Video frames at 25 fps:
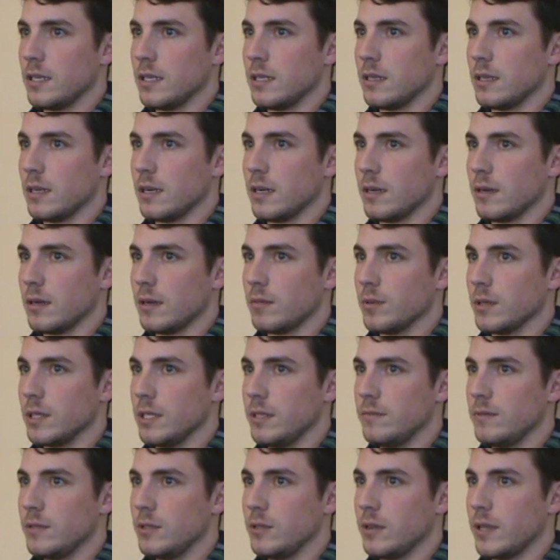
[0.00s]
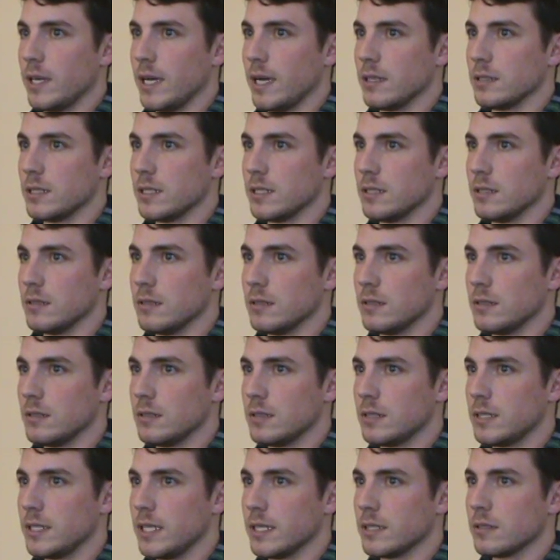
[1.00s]
in I believe
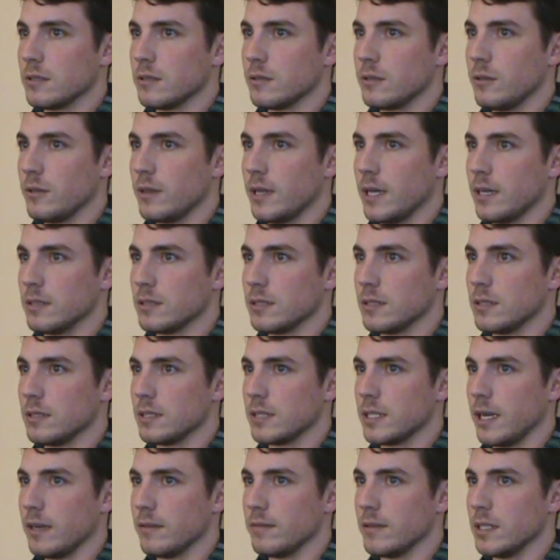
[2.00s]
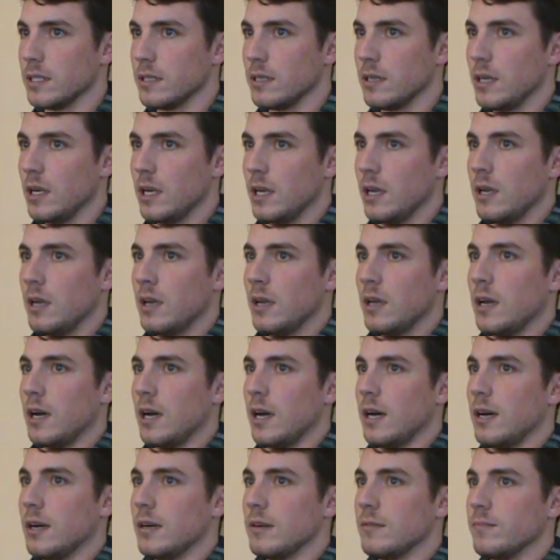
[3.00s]
2006 or 2007,
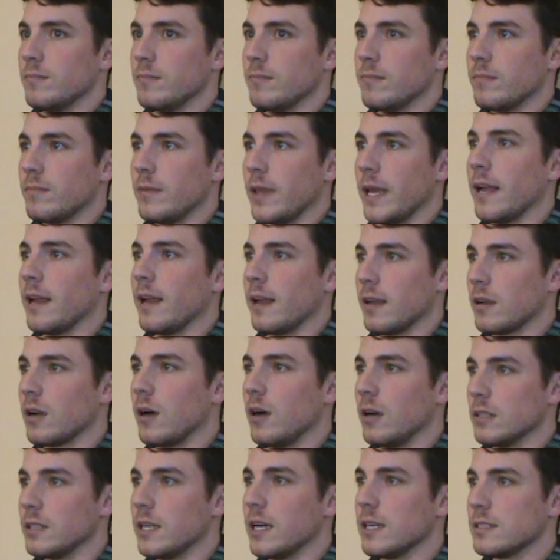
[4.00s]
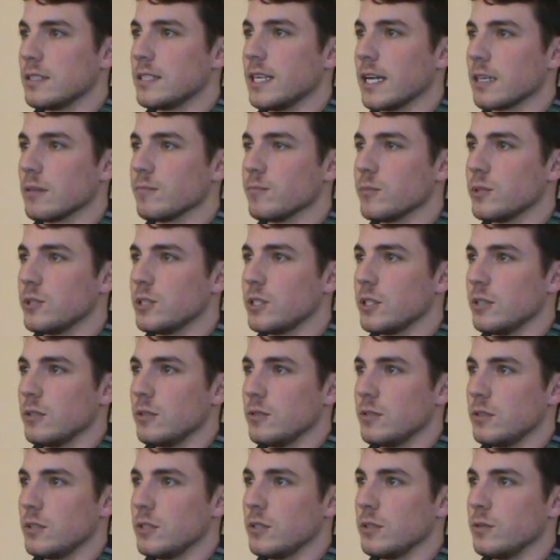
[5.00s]
um, they called on Second
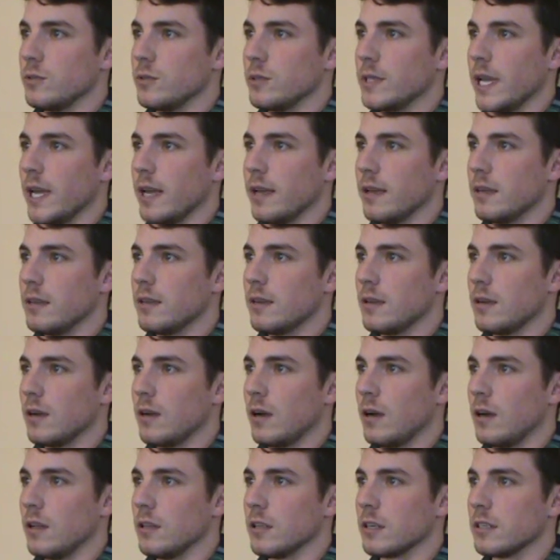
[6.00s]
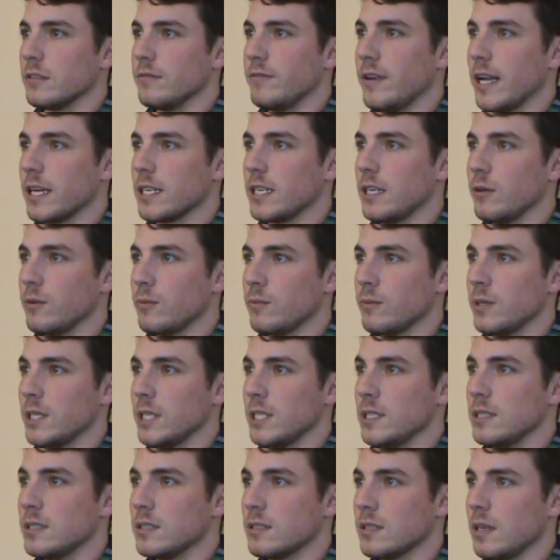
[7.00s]
Platoon to get all our
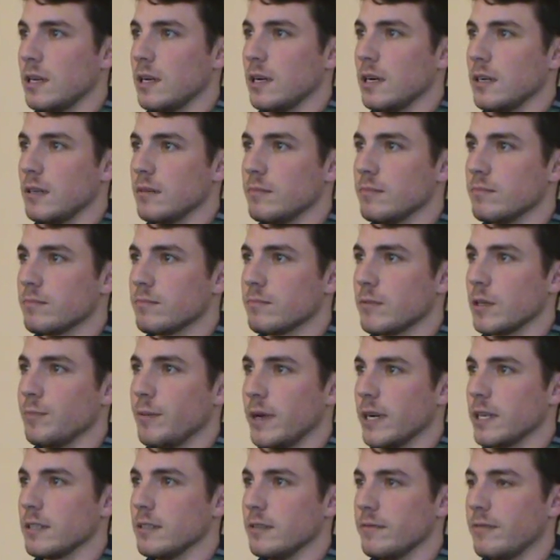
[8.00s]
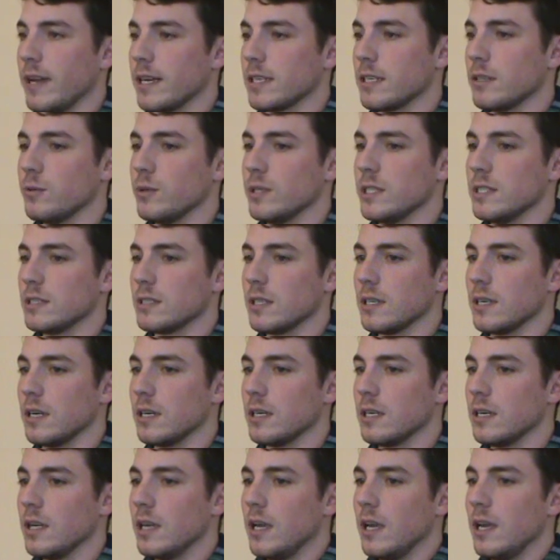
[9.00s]
evacuees, um, American evacuees,
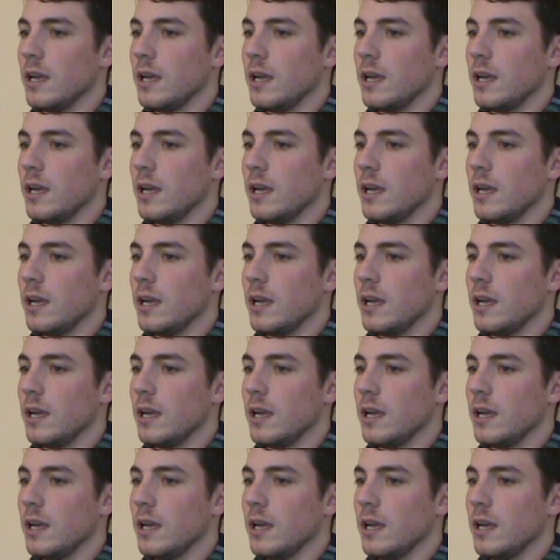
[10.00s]
uh,